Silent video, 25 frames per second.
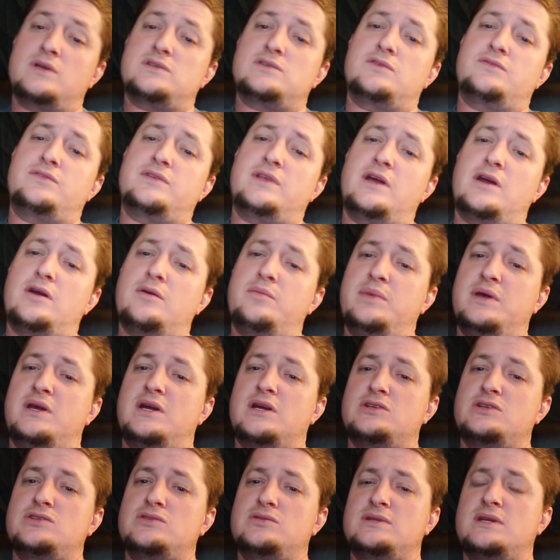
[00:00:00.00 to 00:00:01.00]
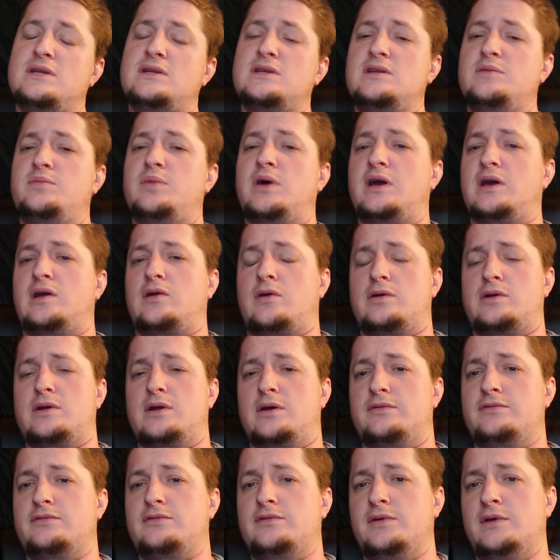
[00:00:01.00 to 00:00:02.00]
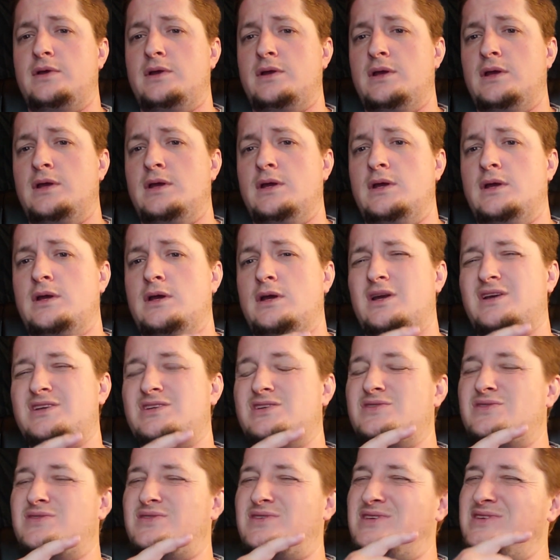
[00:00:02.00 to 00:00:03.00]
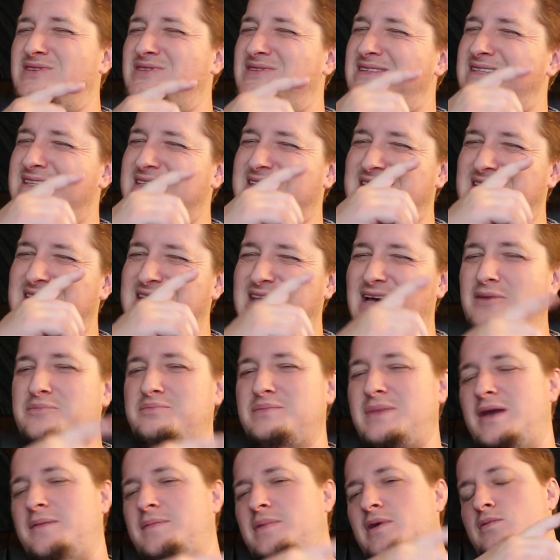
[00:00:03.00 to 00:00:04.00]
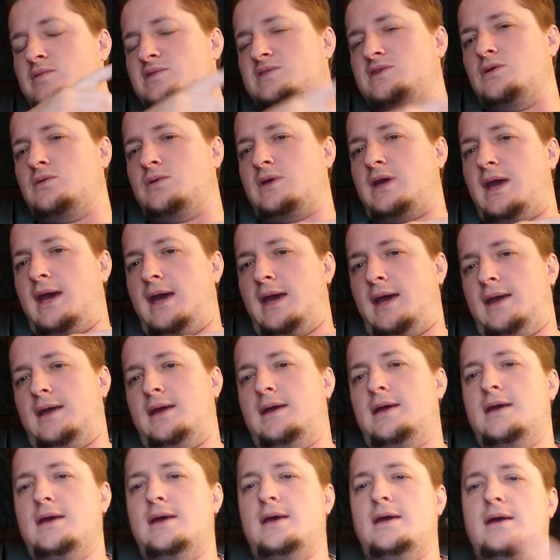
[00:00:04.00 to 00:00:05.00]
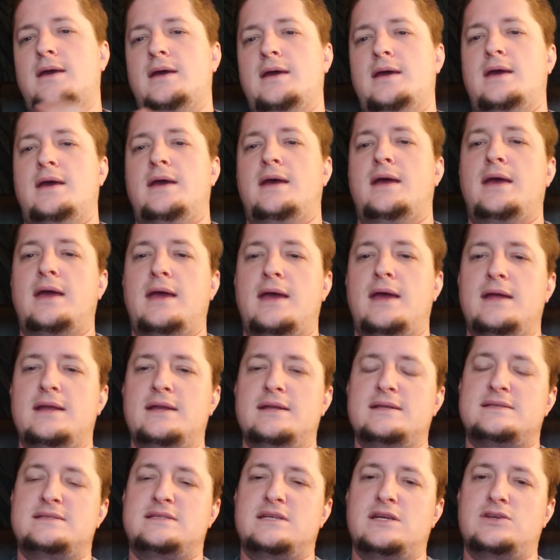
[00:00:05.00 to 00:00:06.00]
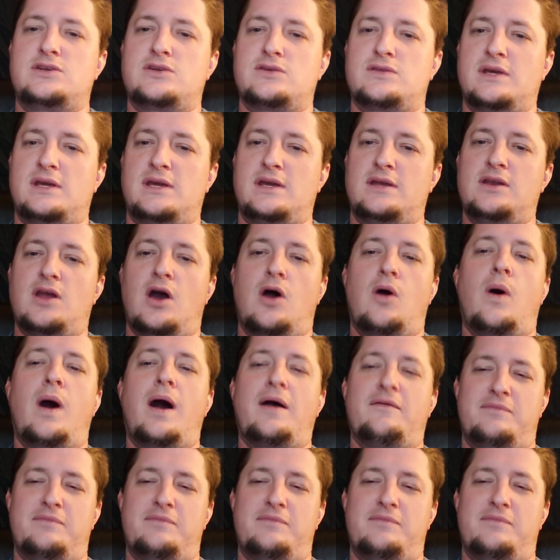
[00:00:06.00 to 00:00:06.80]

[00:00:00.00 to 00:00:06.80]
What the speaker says: was over there because you didn't debug it hard enough. Because you just thought maybe it was okay. And instead you're thinking, no,